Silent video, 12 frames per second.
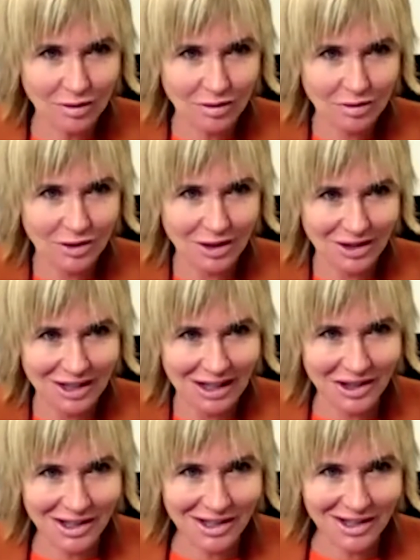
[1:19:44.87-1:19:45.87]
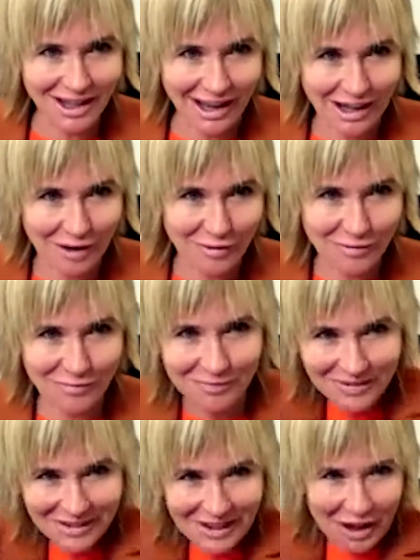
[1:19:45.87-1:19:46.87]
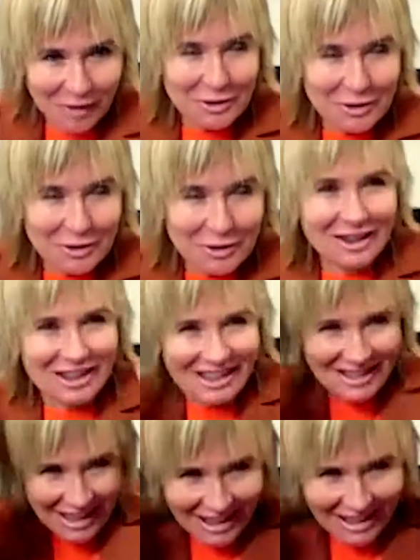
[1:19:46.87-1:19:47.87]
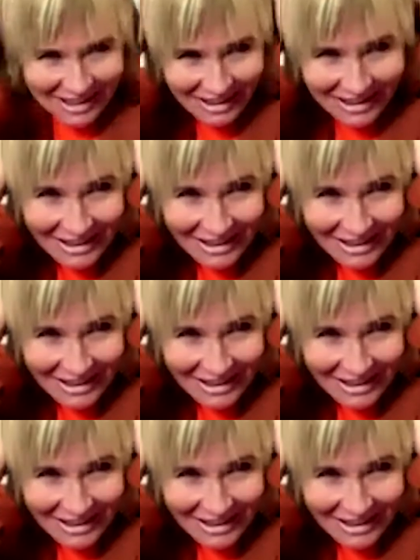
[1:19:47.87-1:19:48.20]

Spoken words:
successes and have, I'm cringing saying it,